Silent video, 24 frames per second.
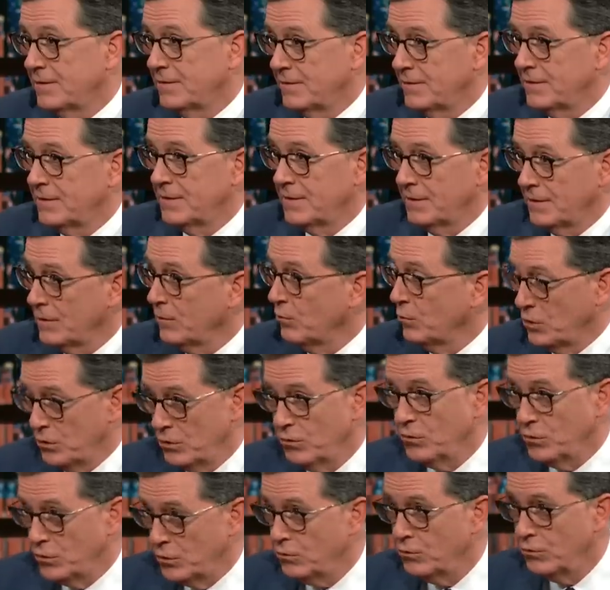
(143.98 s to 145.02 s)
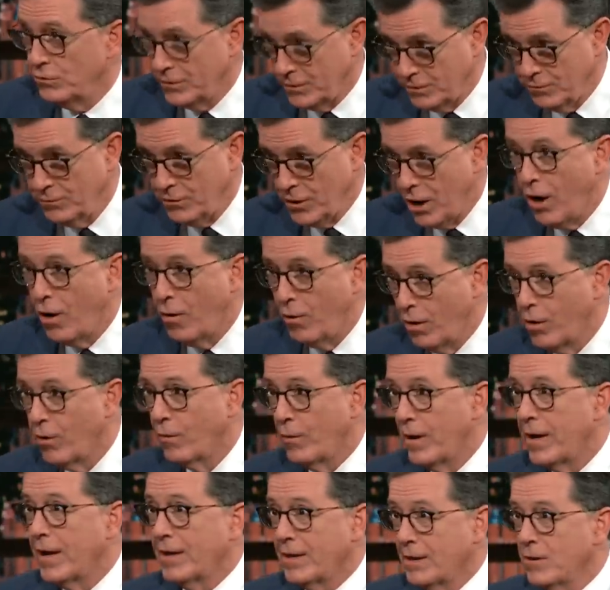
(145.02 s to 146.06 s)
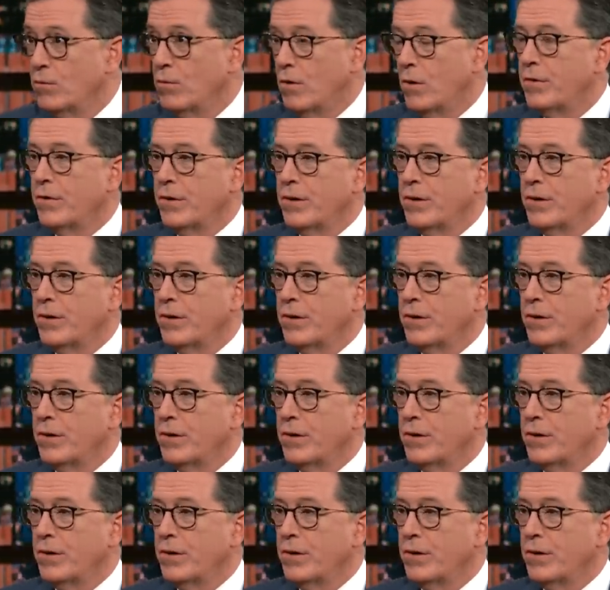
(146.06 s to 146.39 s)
like, you told you, me. You, you, you yeah. know already. Yeah, you yeah. all